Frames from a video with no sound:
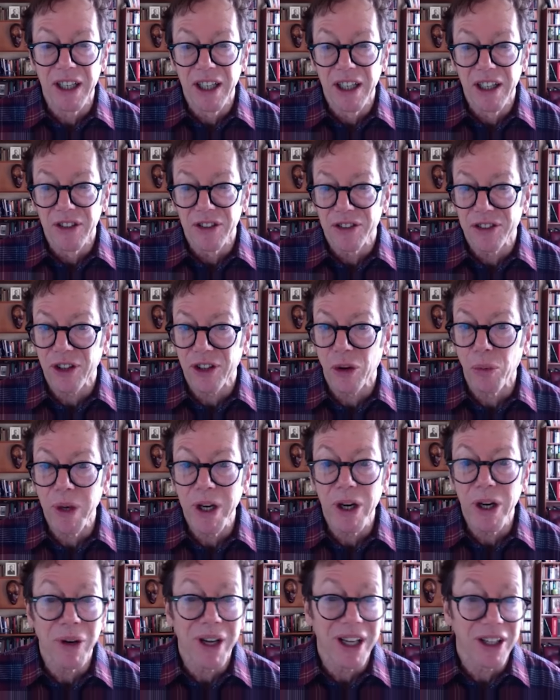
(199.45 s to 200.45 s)
So
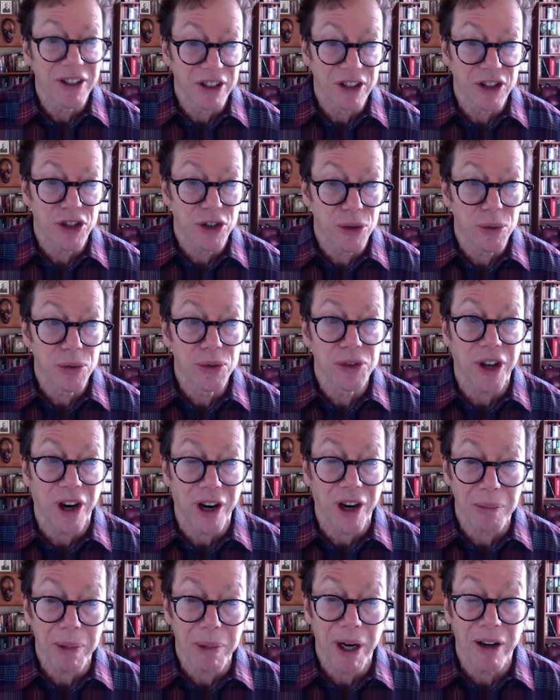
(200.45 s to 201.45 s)
we don't get to choose
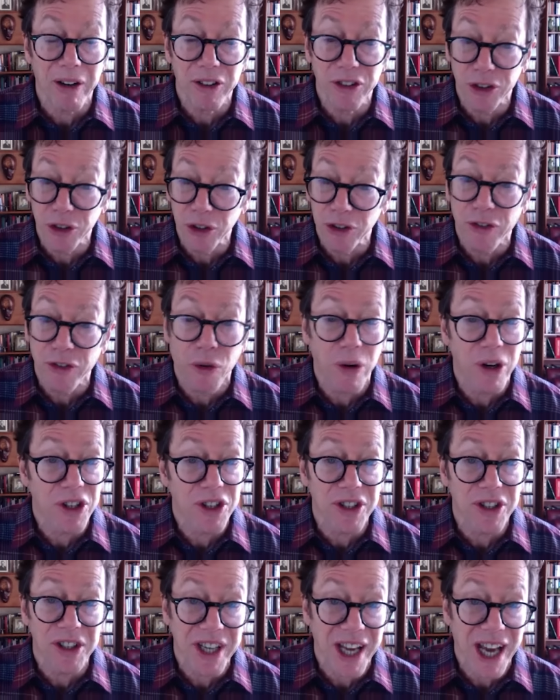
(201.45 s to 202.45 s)
our parents. You're
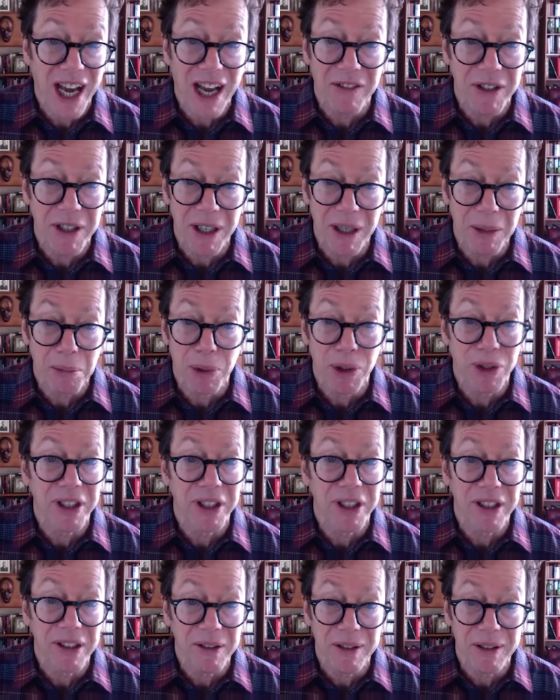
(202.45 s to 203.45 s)
fortunate to have a, a
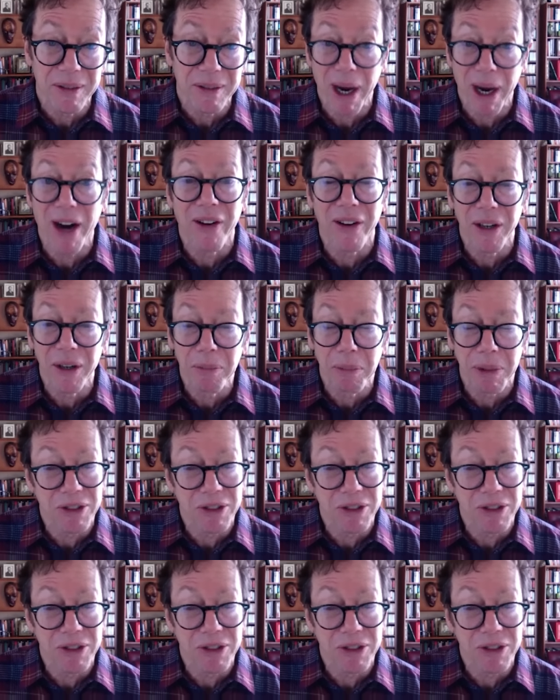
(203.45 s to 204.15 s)
brilliant parent, but